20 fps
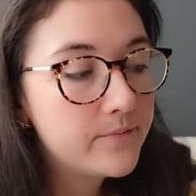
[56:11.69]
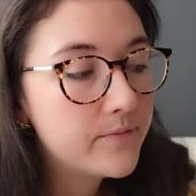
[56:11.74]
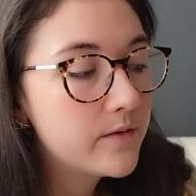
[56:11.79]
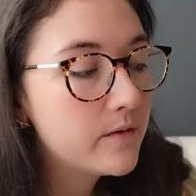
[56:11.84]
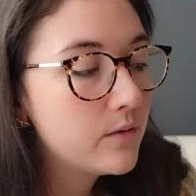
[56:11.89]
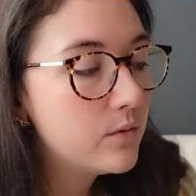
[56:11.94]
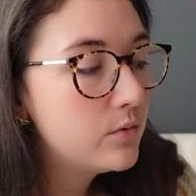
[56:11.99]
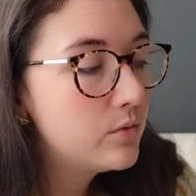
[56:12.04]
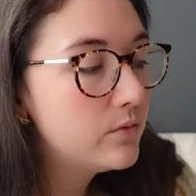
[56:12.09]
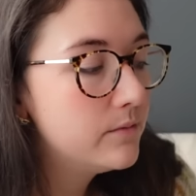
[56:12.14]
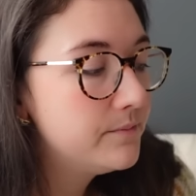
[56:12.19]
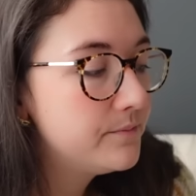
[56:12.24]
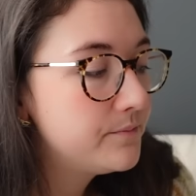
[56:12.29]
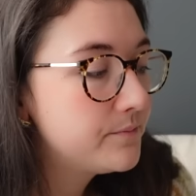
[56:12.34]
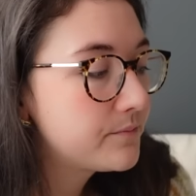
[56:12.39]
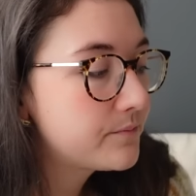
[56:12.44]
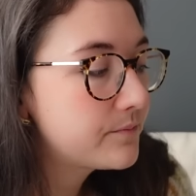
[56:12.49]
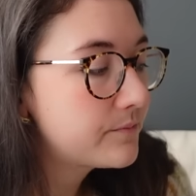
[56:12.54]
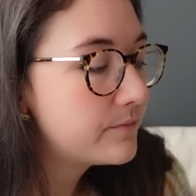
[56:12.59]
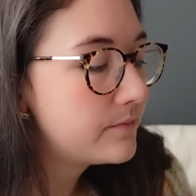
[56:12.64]
So
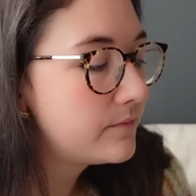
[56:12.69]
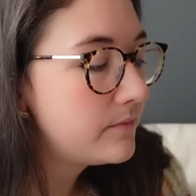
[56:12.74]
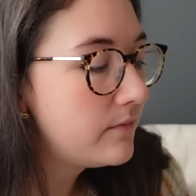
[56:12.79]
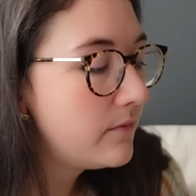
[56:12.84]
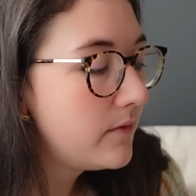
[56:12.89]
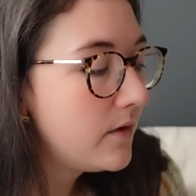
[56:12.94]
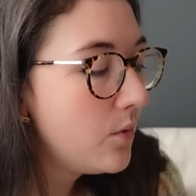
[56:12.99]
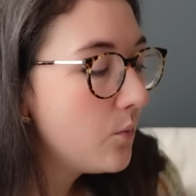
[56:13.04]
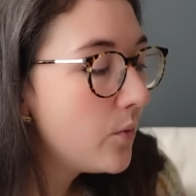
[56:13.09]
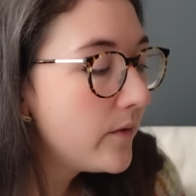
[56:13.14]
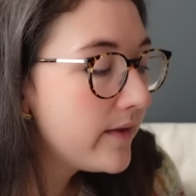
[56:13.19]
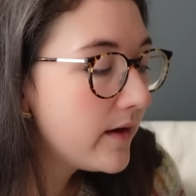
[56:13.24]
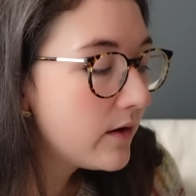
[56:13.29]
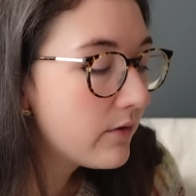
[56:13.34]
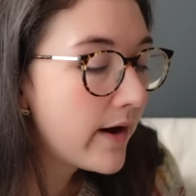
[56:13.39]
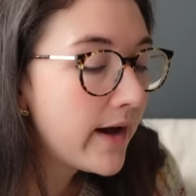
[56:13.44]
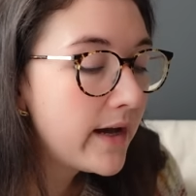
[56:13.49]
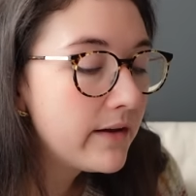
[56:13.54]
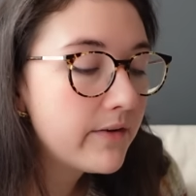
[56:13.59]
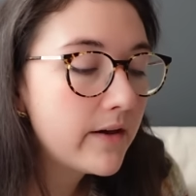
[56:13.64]
when they
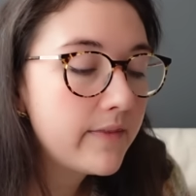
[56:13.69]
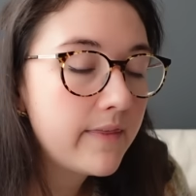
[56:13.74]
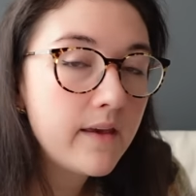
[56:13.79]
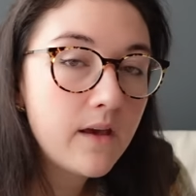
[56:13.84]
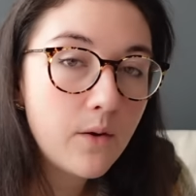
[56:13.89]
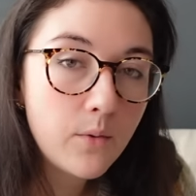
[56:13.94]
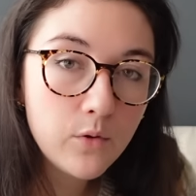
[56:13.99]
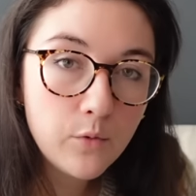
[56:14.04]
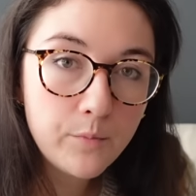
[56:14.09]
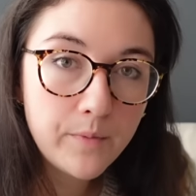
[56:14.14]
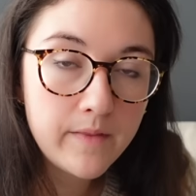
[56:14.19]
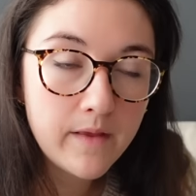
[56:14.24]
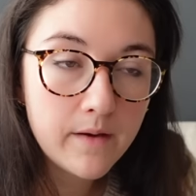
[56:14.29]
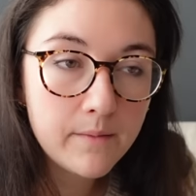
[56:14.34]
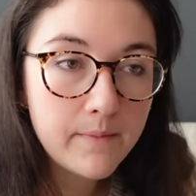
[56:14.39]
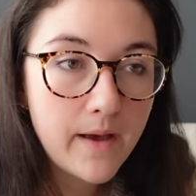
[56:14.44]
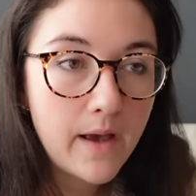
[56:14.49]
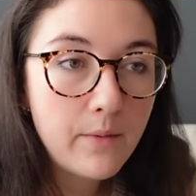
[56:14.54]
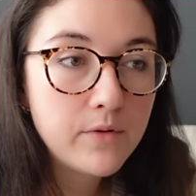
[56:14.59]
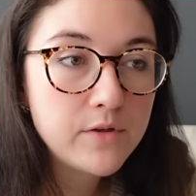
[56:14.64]
arrive, I think I'll open
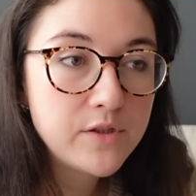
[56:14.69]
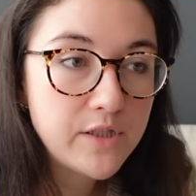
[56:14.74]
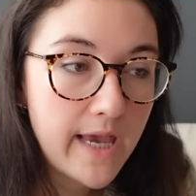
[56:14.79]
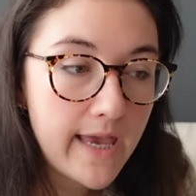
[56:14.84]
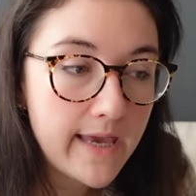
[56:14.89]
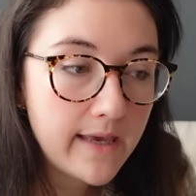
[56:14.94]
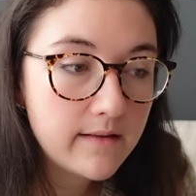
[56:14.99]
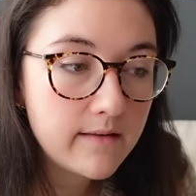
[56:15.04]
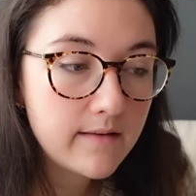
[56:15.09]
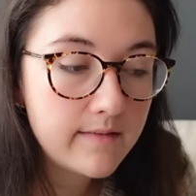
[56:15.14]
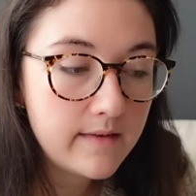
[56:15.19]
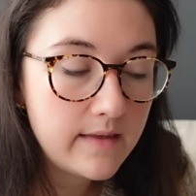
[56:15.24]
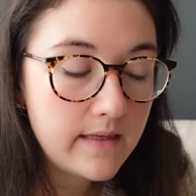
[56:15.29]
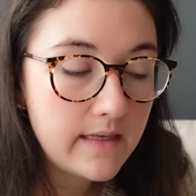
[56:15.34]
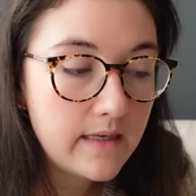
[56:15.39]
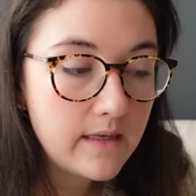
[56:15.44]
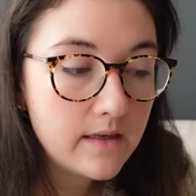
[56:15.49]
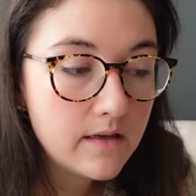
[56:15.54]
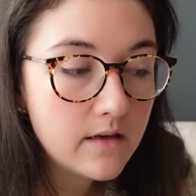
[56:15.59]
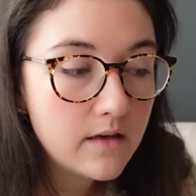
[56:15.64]
them. I will check to
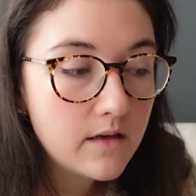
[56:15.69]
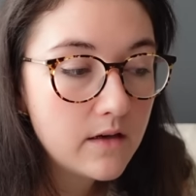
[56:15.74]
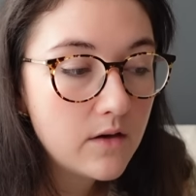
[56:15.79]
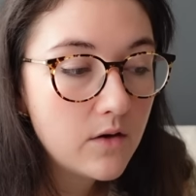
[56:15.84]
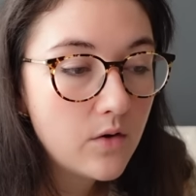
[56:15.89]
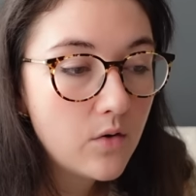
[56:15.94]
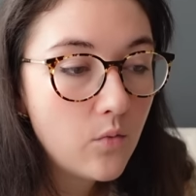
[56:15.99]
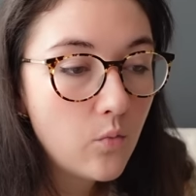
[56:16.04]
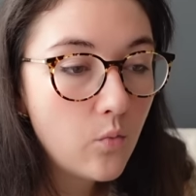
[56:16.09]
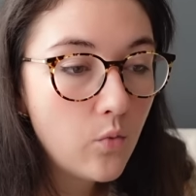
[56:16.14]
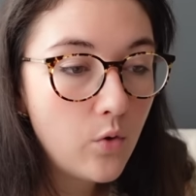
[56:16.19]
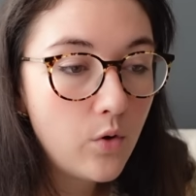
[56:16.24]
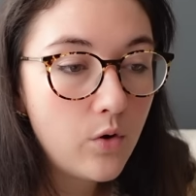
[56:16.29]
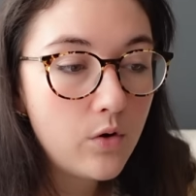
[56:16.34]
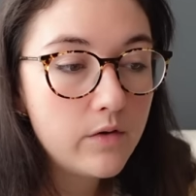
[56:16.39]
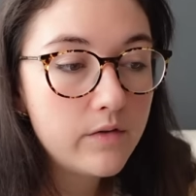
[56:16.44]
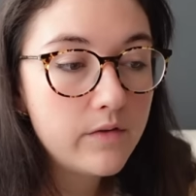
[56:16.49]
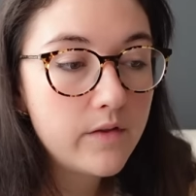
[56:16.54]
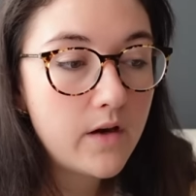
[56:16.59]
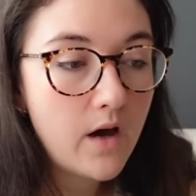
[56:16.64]
see
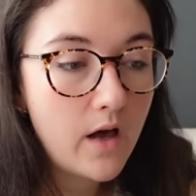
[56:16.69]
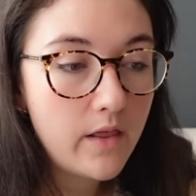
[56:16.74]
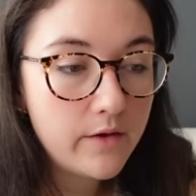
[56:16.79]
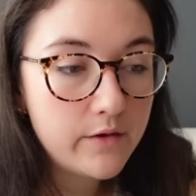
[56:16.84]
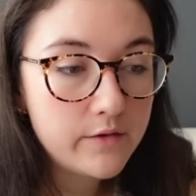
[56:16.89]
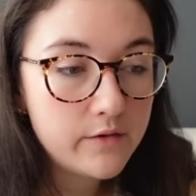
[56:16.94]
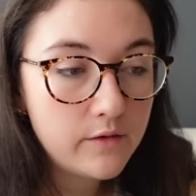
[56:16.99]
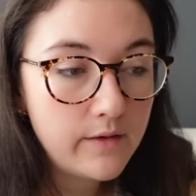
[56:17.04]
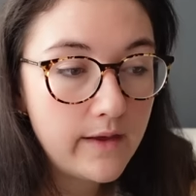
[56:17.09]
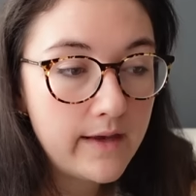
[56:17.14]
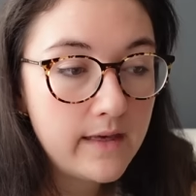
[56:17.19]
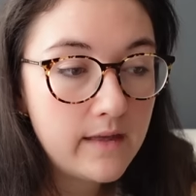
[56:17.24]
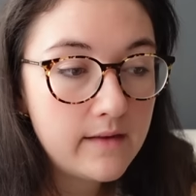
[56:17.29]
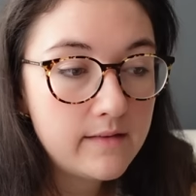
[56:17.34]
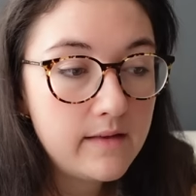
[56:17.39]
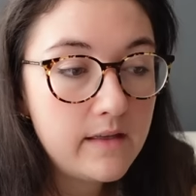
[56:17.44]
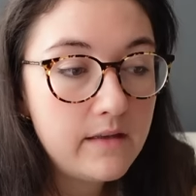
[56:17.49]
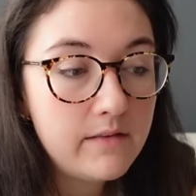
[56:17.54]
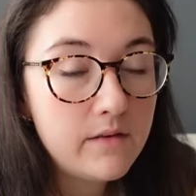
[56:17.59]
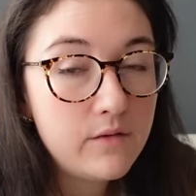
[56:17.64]
what the colours are like,
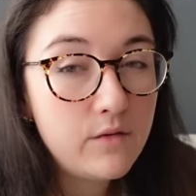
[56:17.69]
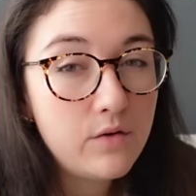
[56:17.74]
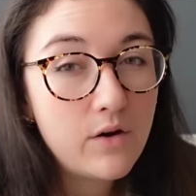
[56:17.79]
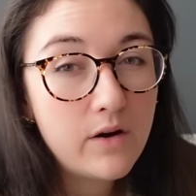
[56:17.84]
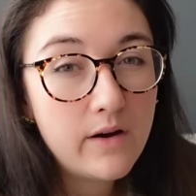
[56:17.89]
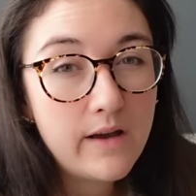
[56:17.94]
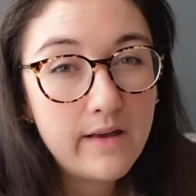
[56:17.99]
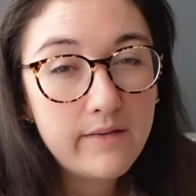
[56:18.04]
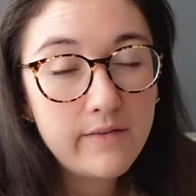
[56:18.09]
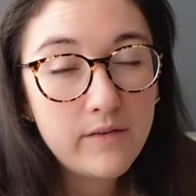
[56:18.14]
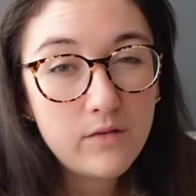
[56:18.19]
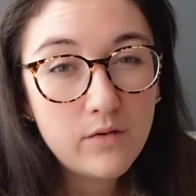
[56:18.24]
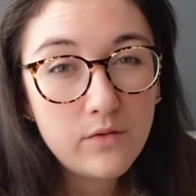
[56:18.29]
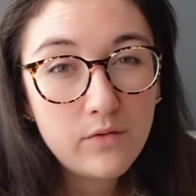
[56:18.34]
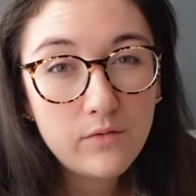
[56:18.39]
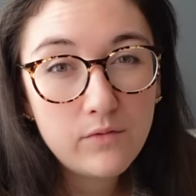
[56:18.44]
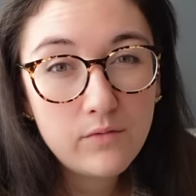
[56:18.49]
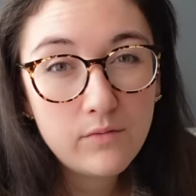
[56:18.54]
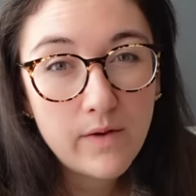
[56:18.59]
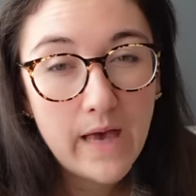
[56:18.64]
see if the
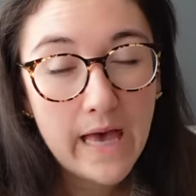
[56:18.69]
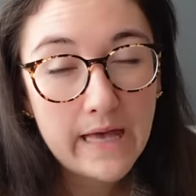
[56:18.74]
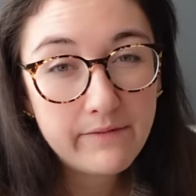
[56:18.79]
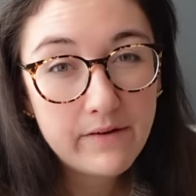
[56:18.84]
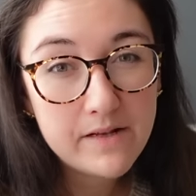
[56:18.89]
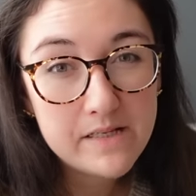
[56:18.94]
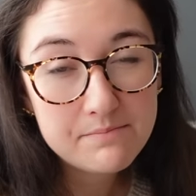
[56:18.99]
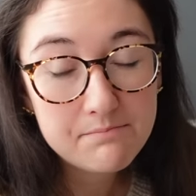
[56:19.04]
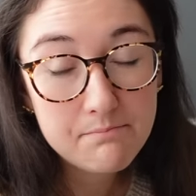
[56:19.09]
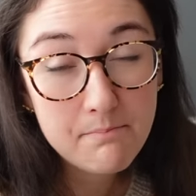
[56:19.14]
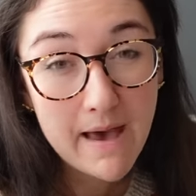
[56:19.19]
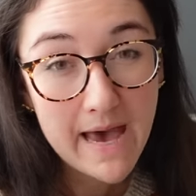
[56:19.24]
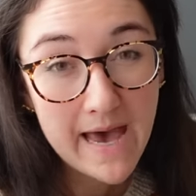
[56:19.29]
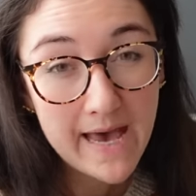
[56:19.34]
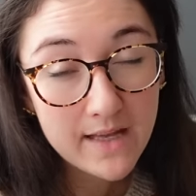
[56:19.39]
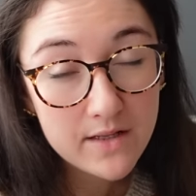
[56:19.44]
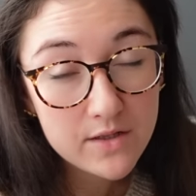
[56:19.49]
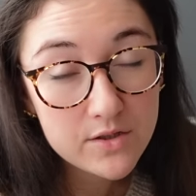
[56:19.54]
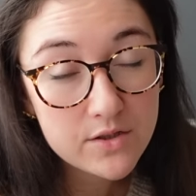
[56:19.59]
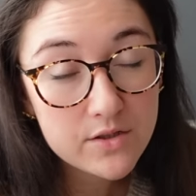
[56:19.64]
two advents
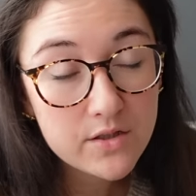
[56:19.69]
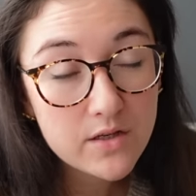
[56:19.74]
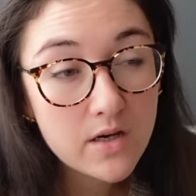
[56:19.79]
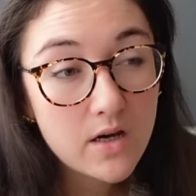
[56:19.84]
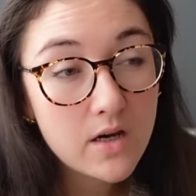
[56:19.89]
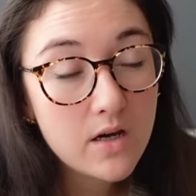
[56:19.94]
match,